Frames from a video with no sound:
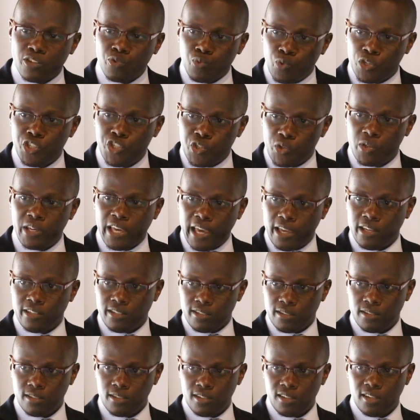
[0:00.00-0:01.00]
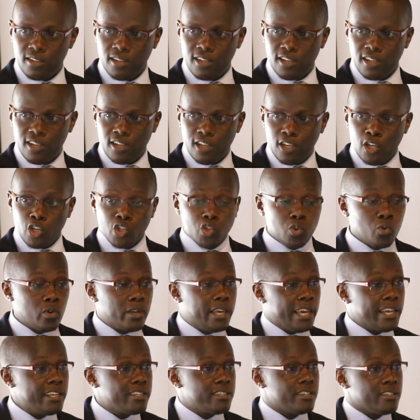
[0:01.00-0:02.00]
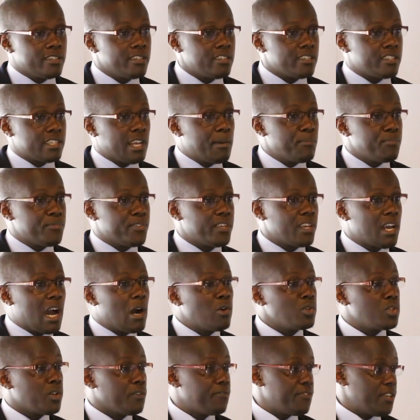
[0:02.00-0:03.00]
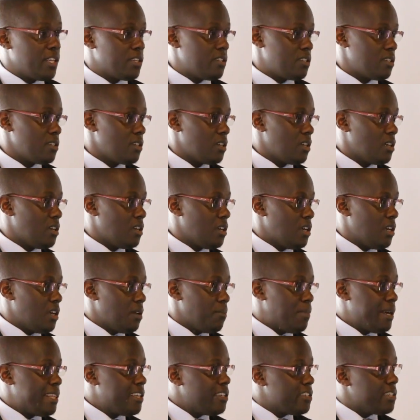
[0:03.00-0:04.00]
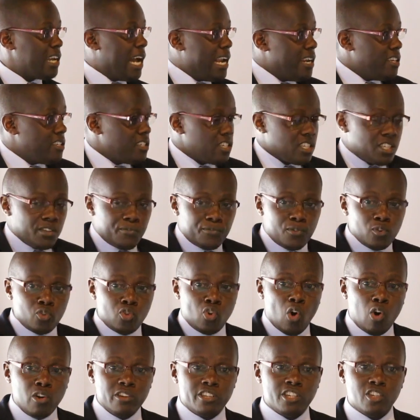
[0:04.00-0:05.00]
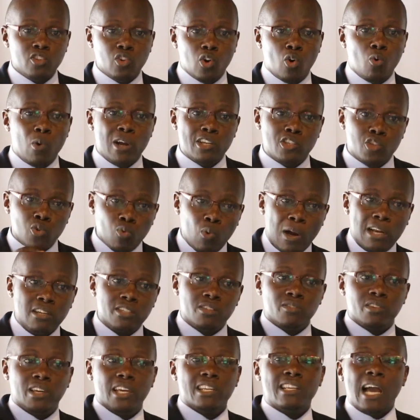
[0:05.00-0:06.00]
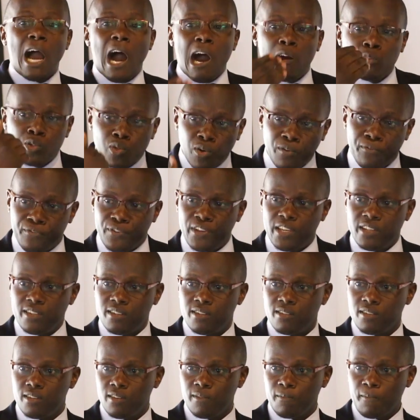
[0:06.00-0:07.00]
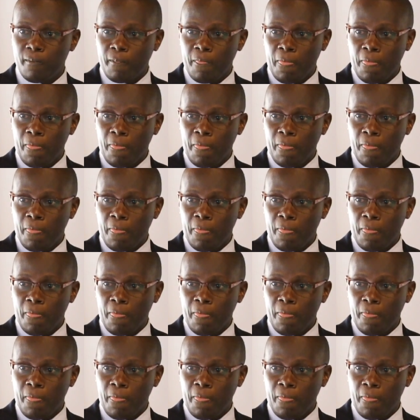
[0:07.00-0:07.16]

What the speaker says: that which you get to get something out of it. But the challenge is, if you don't know what you want to get out of it,